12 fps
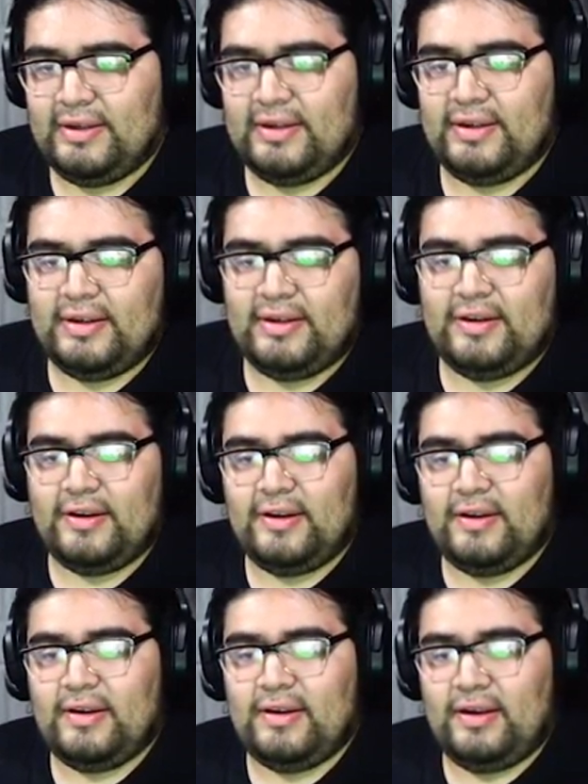store
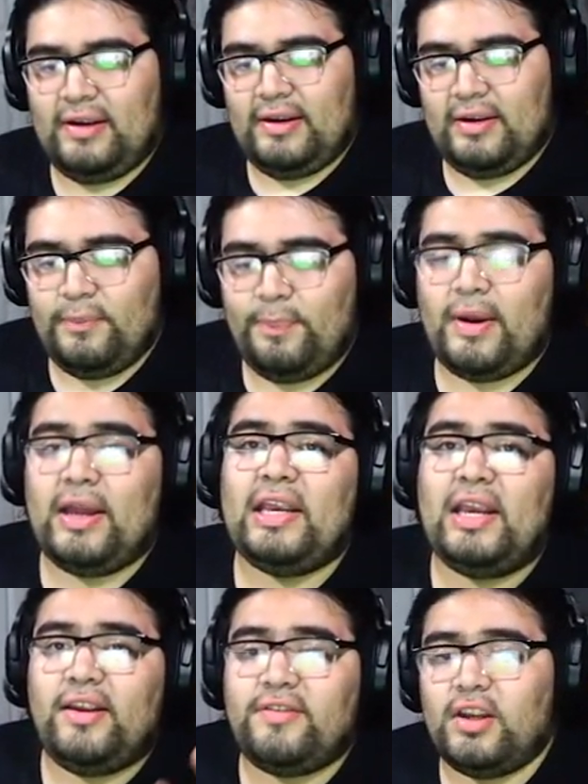is. But
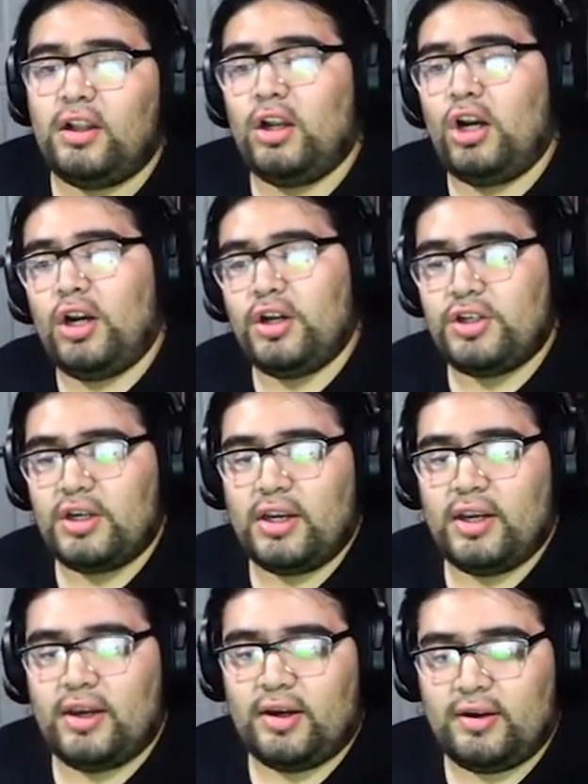he's
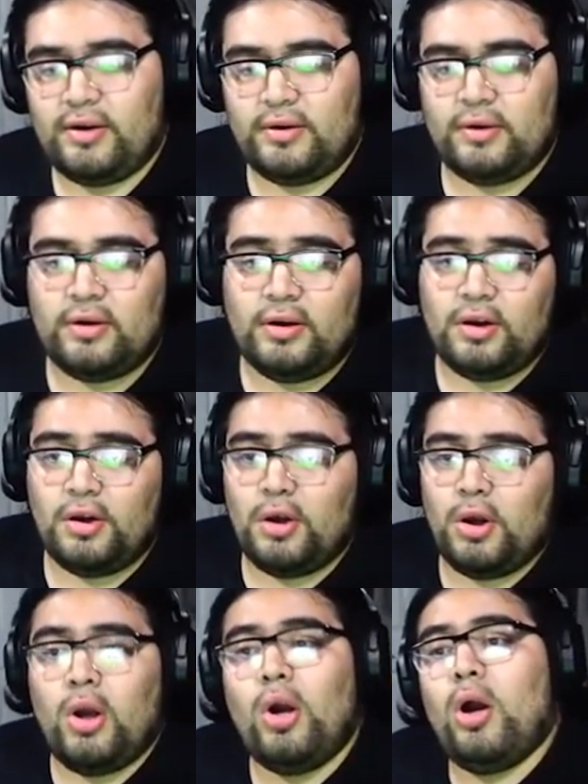allergic. you know where the
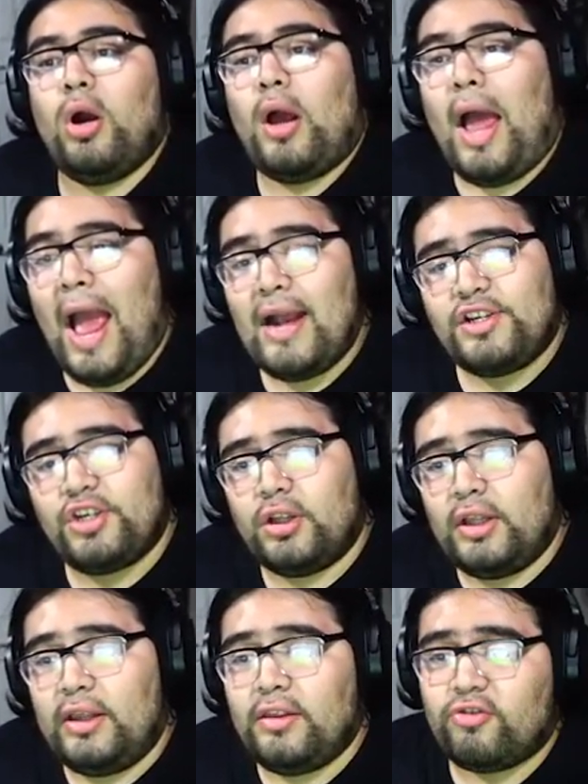store is?
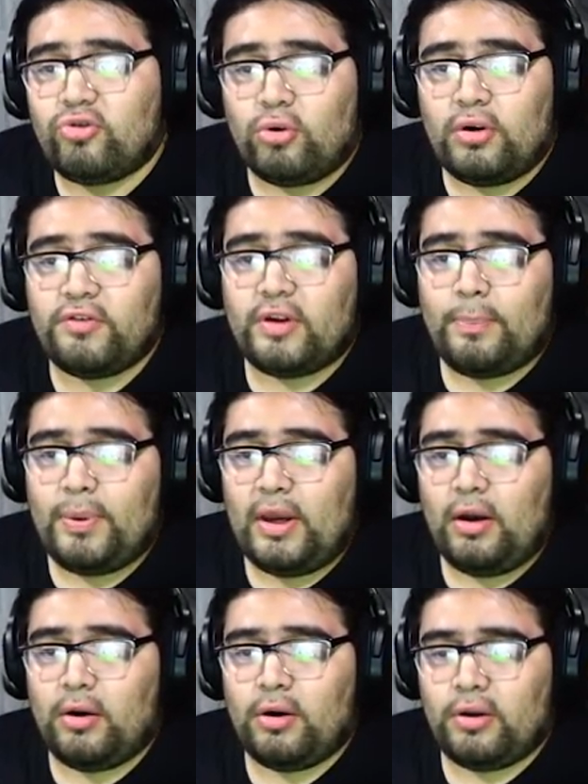Actually, the store is up
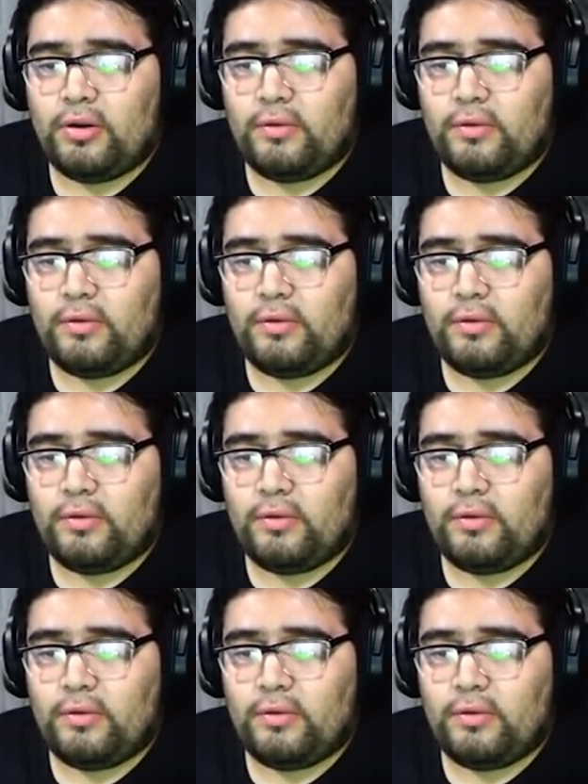here.